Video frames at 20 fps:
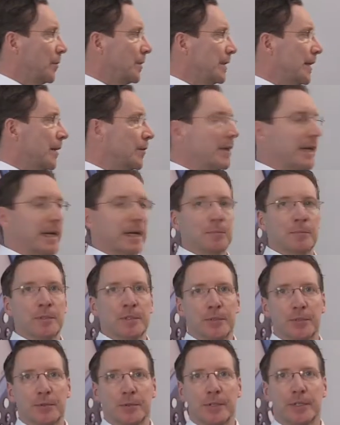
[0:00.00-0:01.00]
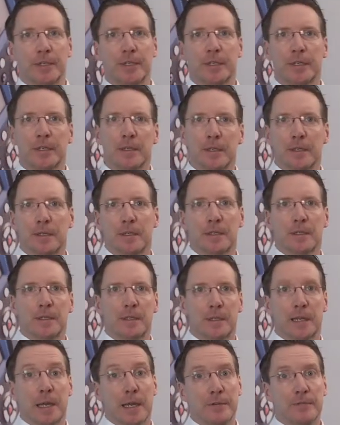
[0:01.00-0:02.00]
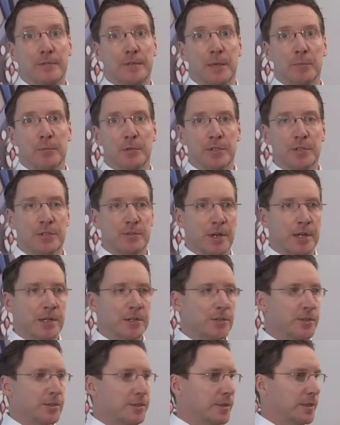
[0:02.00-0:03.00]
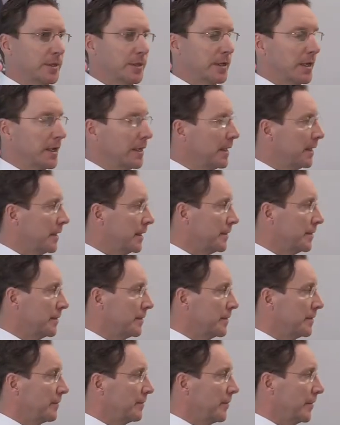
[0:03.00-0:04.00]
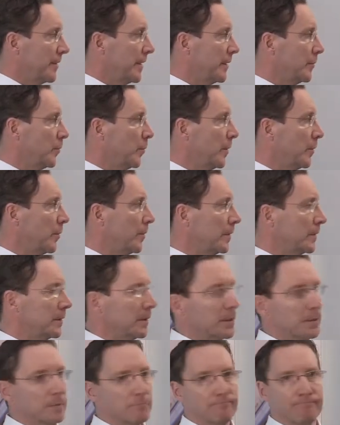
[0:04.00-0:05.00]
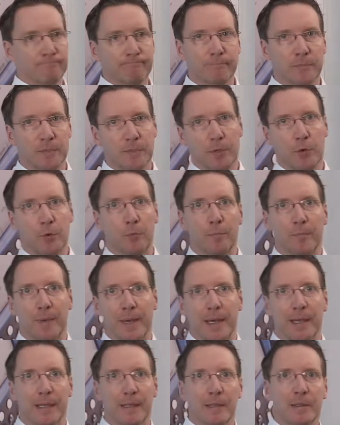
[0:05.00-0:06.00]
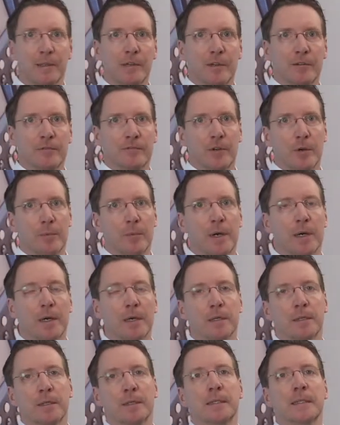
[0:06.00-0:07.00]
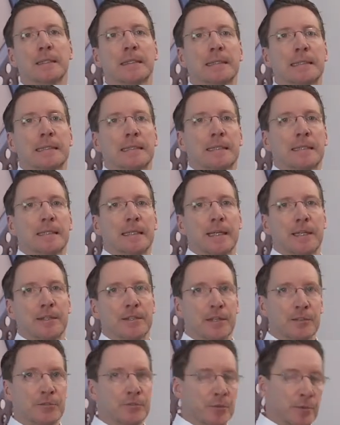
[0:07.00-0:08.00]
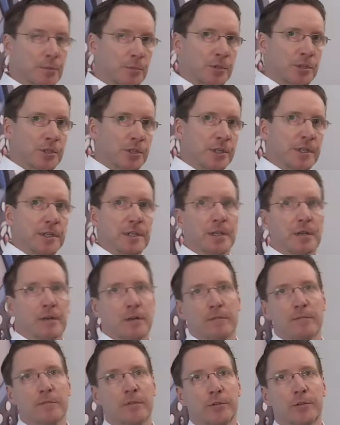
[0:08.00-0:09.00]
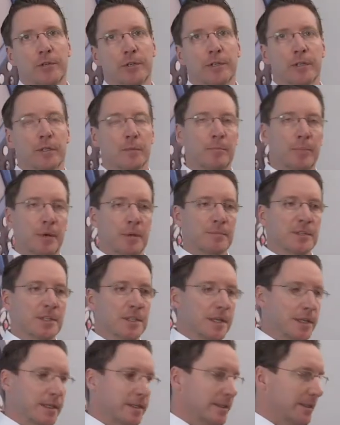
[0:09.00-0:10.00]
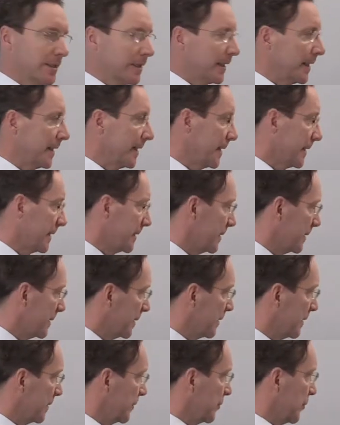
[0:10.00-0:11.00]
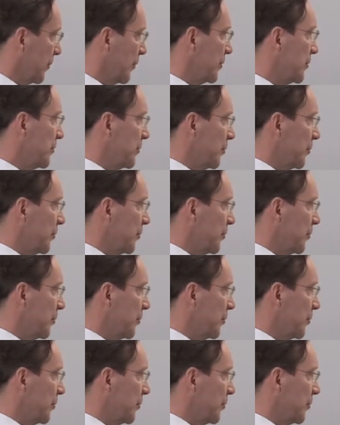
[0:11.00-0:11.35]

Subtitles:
will now come to the live demonstration, and for that we will go back from our industrial machine, our vertical pump set, and turn